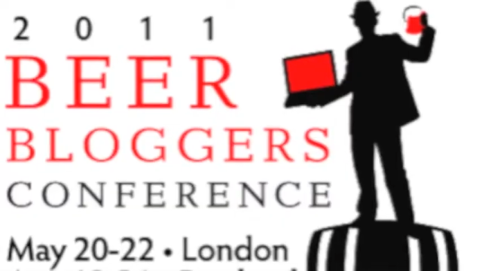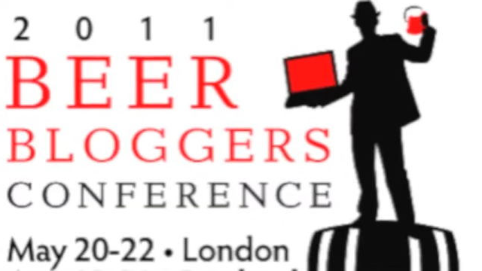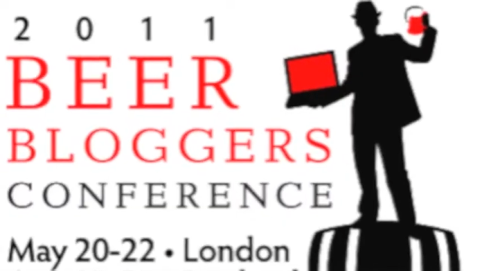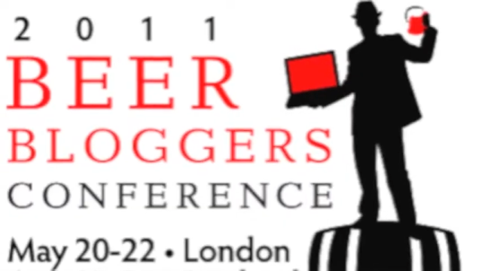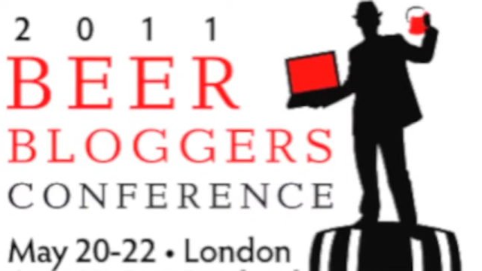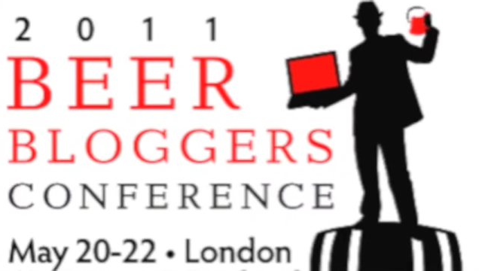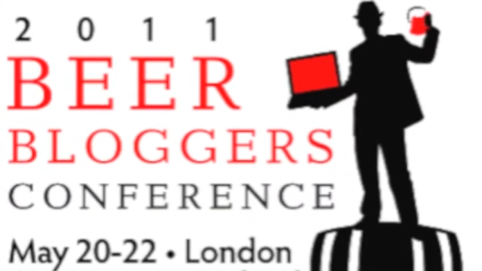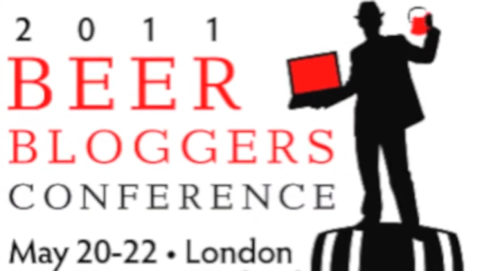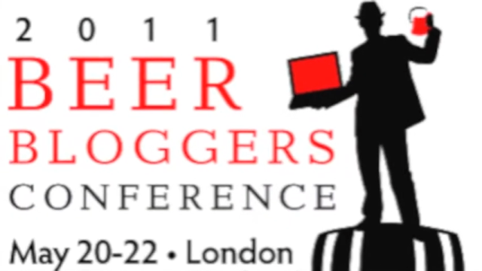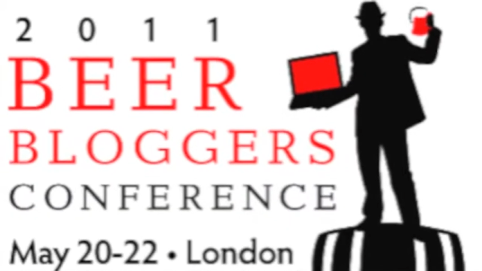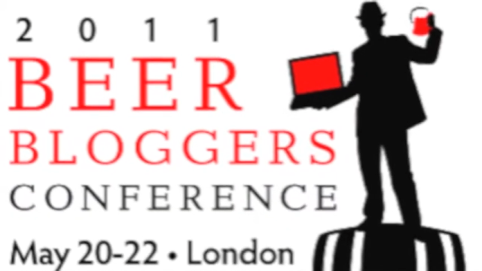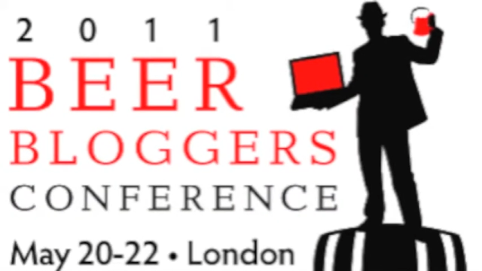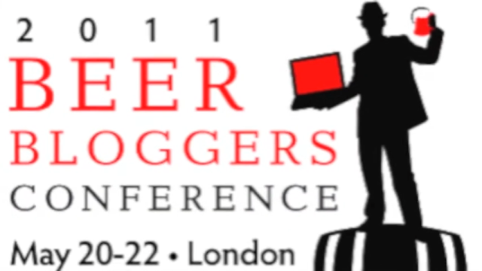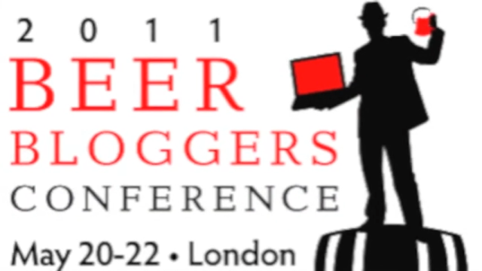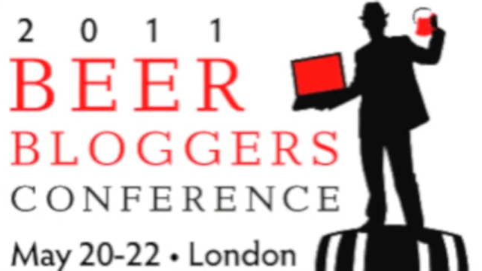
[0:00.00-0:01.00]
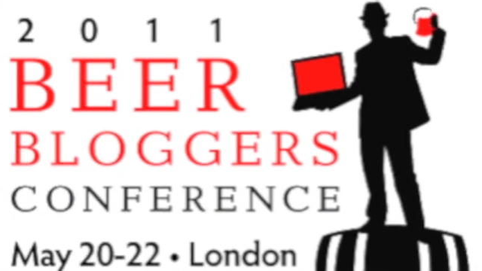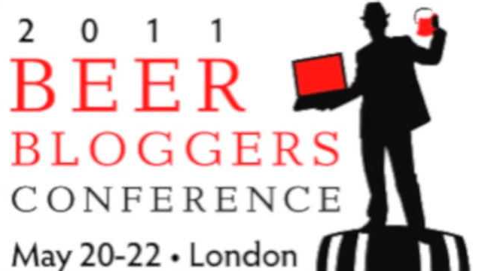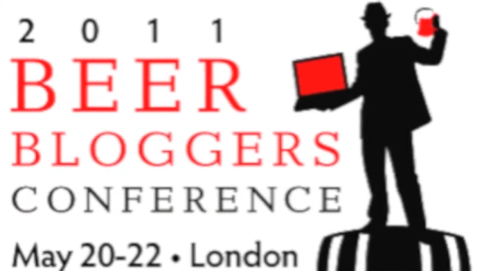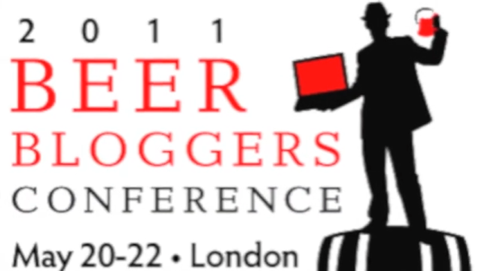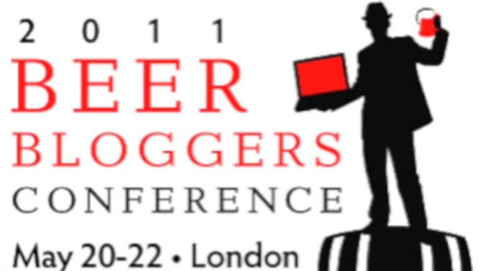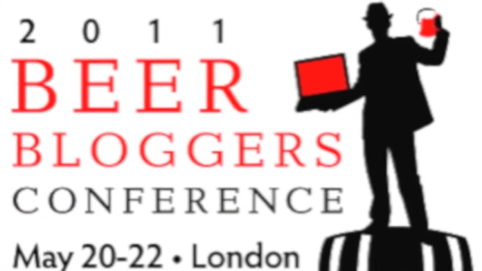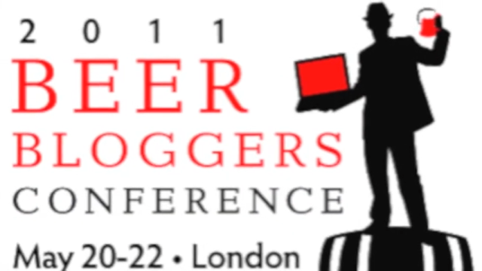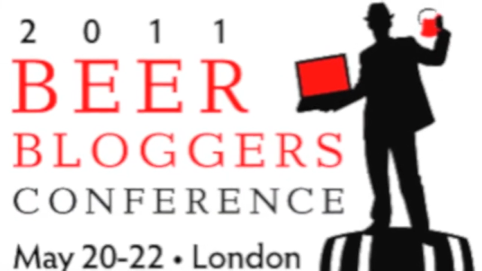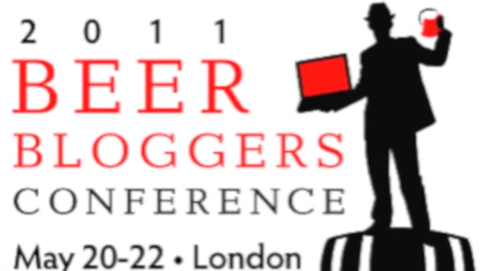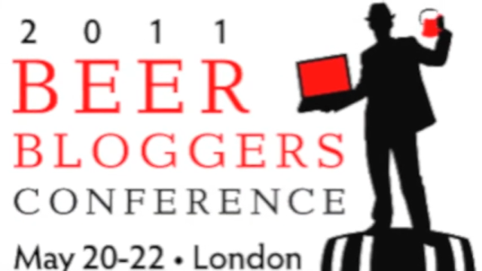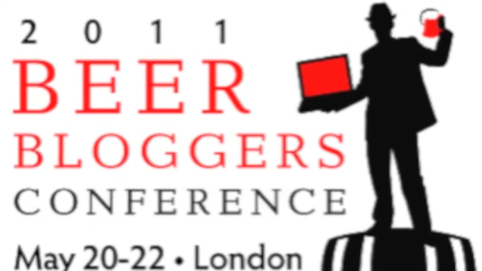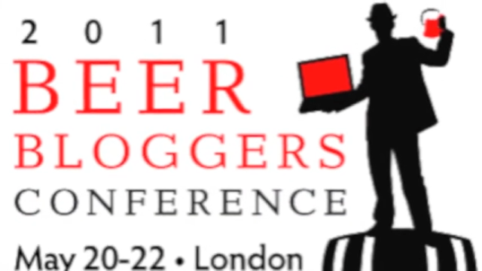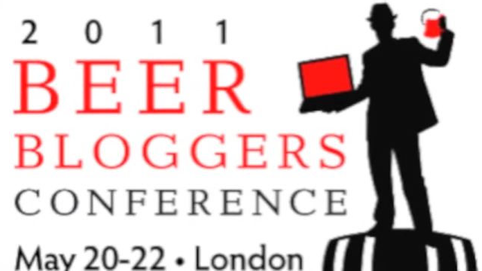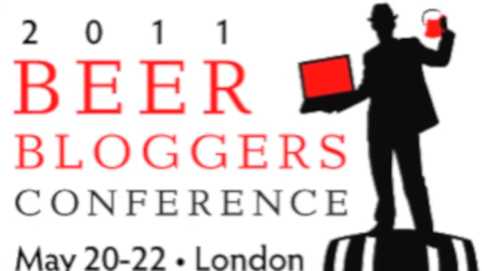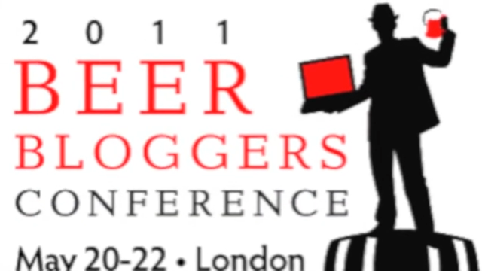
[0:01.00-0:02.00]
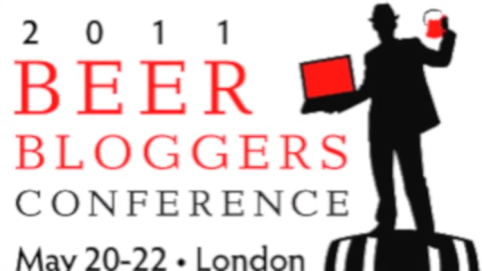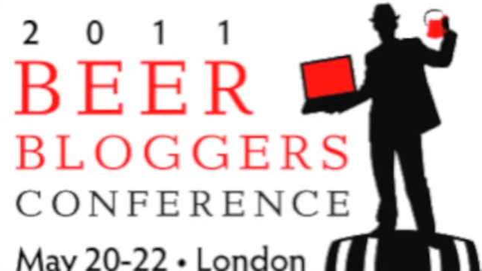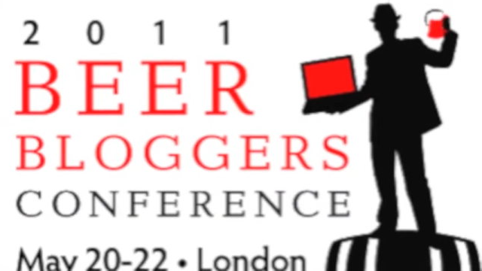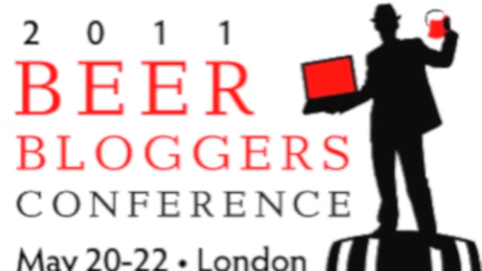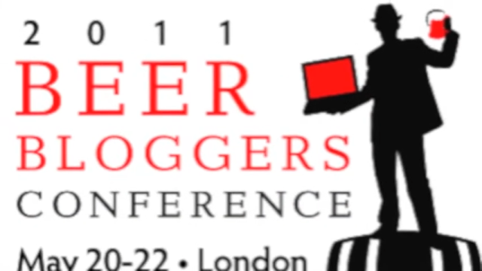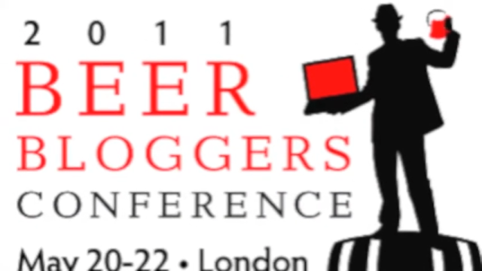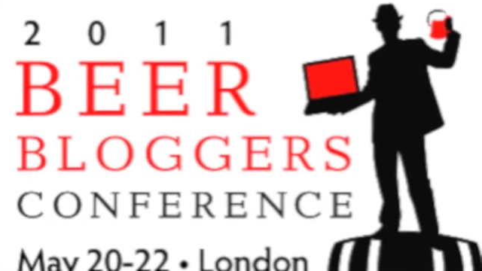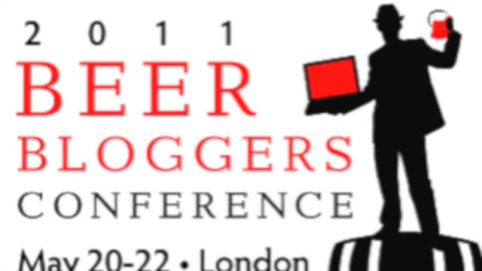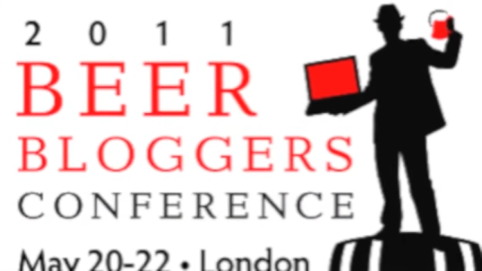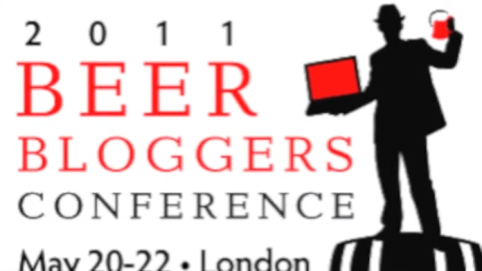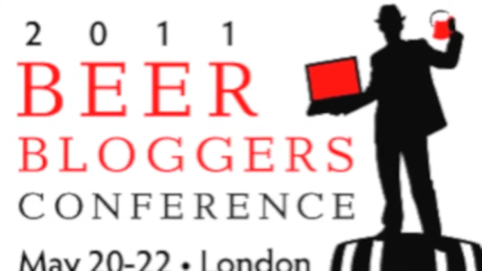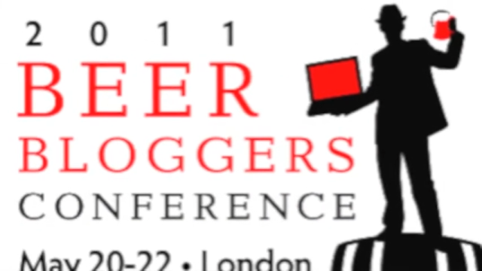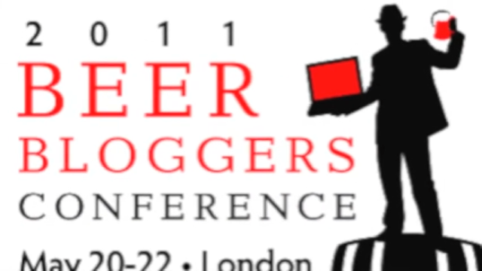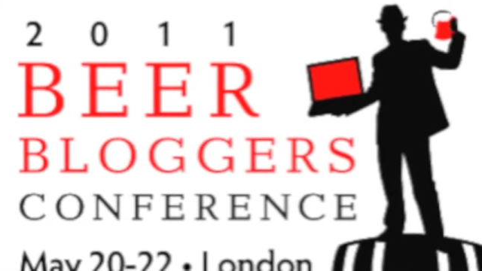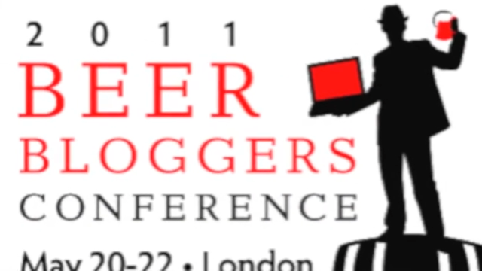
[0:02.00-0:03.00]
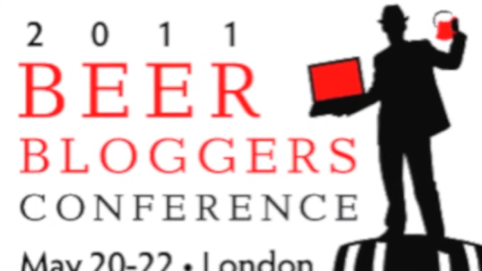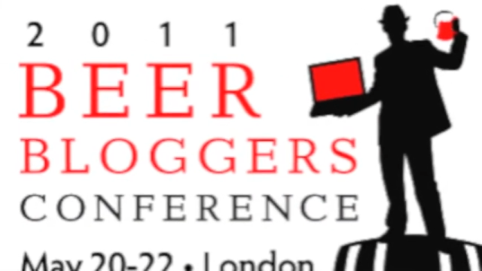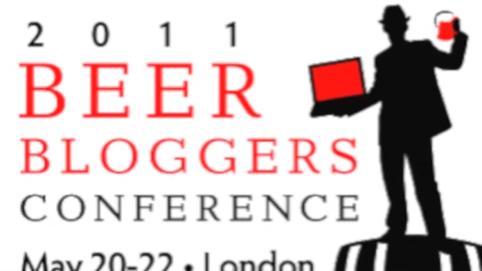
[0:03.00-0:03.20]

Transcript: No face is visible, so there are no lips to read.